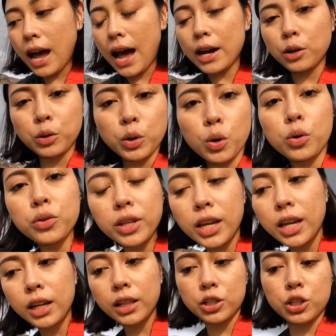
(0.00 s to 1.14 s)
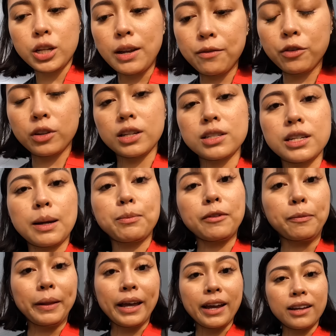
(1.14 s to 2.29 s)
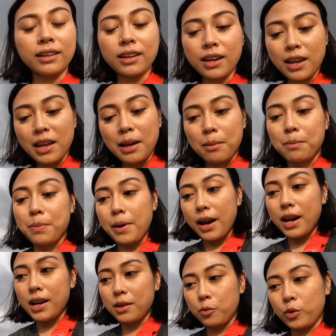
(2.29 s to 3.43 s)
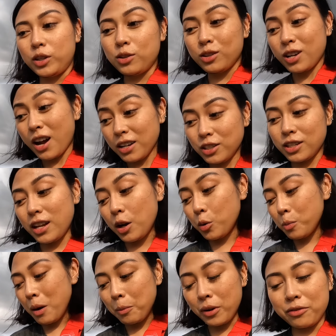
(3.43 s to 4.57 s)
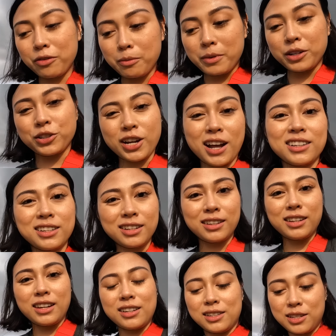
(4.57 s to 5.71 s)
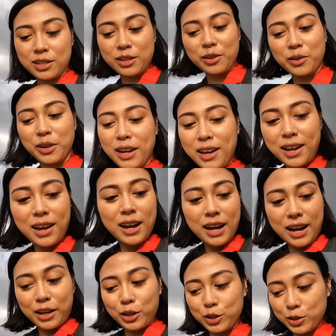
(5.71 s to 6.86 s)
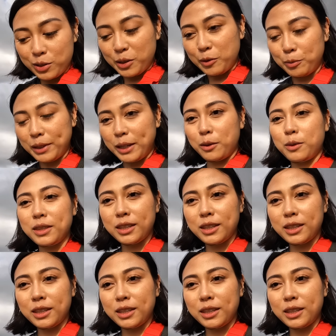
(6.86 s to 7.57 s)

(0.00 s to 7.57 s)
I don't know the English name for this type of plant, but when you touch it, and I remember it from my childhood days too, I used to love playing with